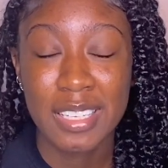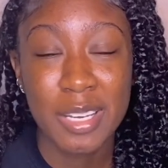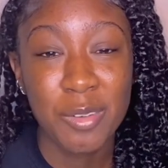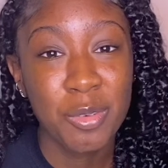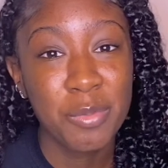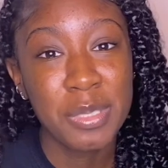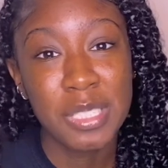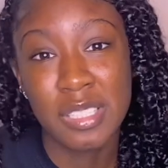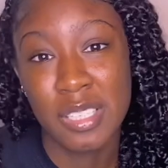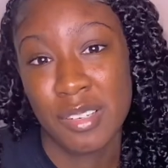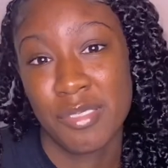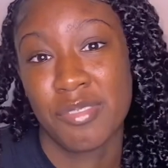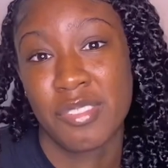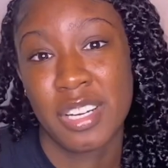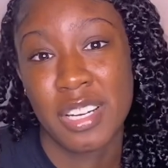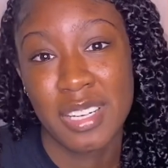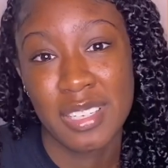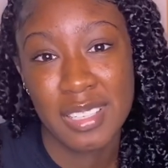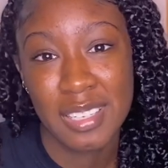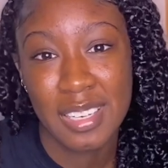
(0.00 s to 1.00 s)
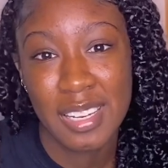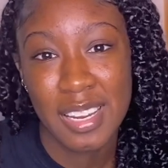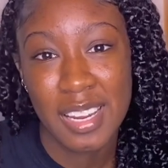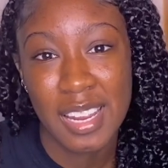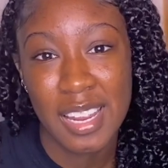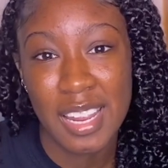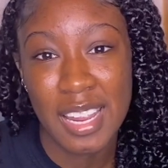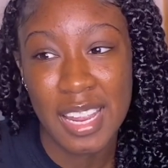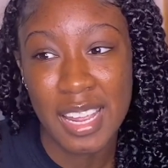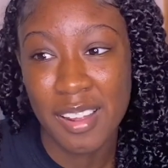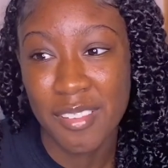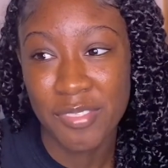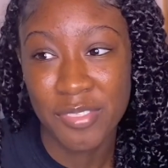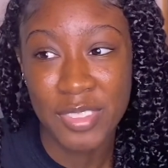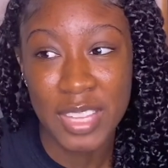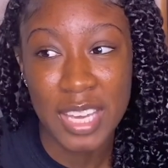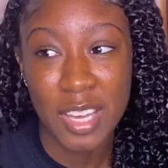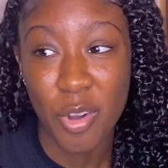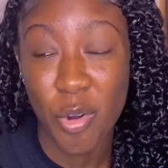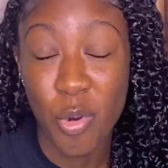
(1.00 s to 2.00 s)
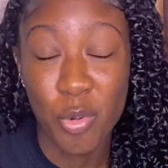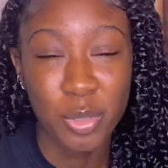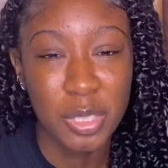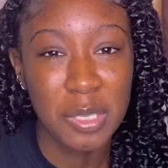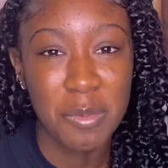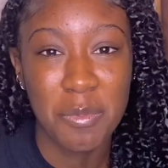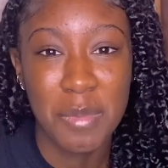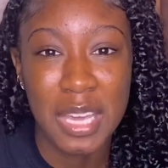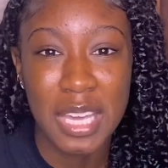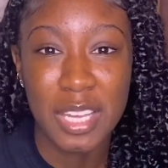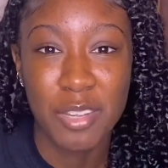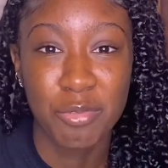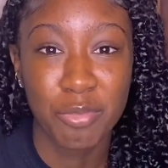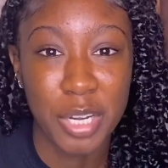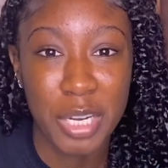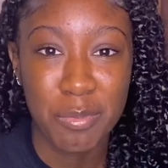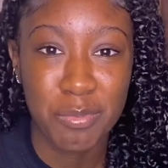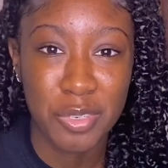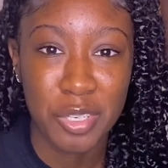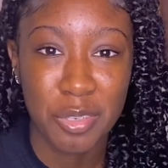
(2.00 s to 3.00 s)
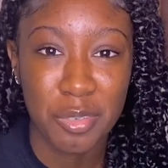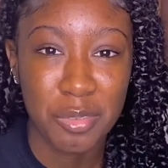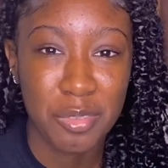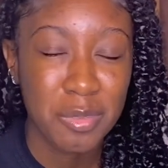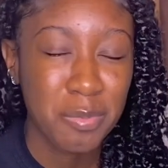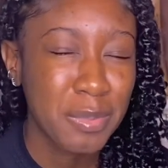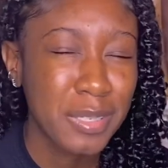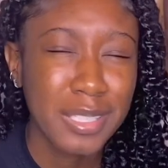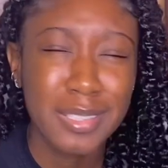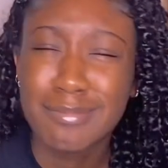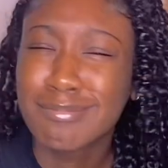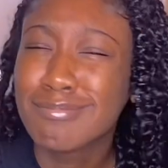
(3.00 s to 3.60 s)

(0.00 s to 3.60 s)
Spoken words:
It would be different if they only made rape jokes. But